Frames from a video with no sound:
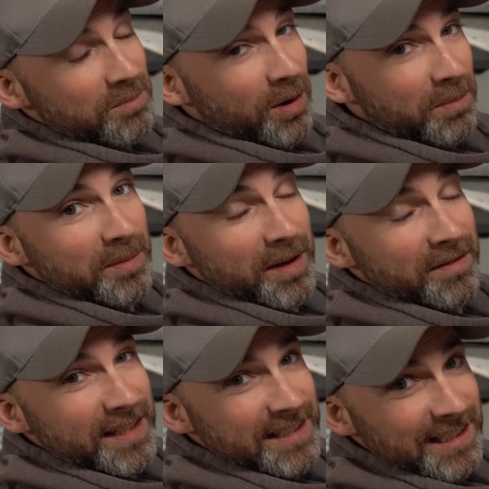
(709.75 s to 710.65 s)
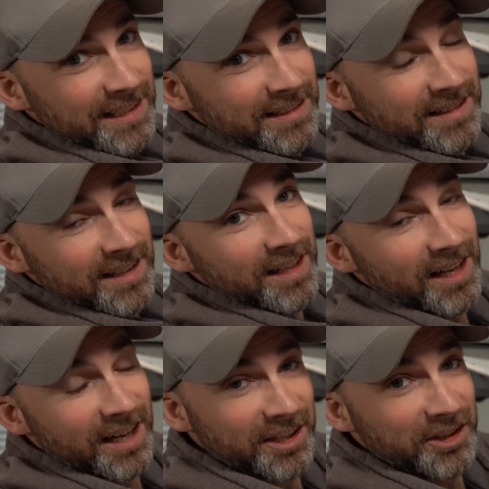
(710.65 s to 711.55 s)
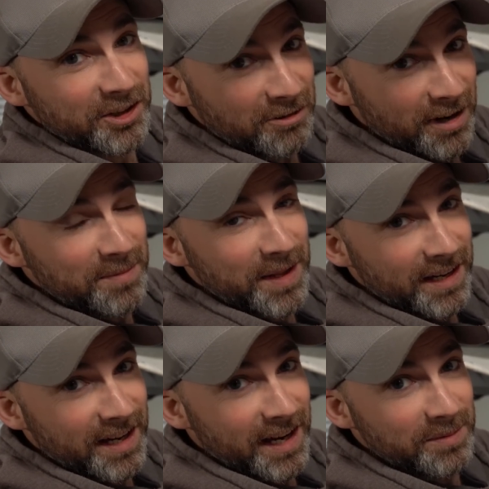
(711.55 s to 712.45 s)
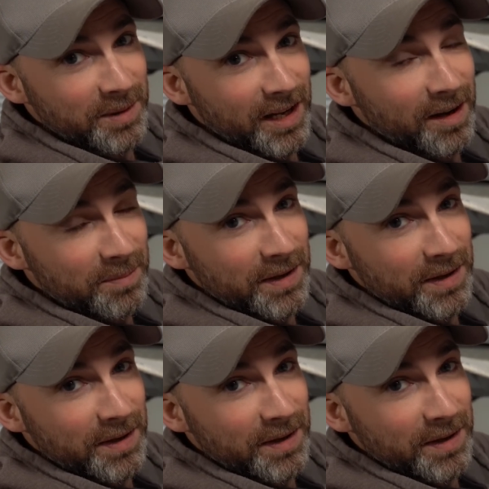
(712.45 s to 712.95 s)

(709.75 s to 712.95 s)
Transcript: probably a bit of editing, I'm going to grab the cable up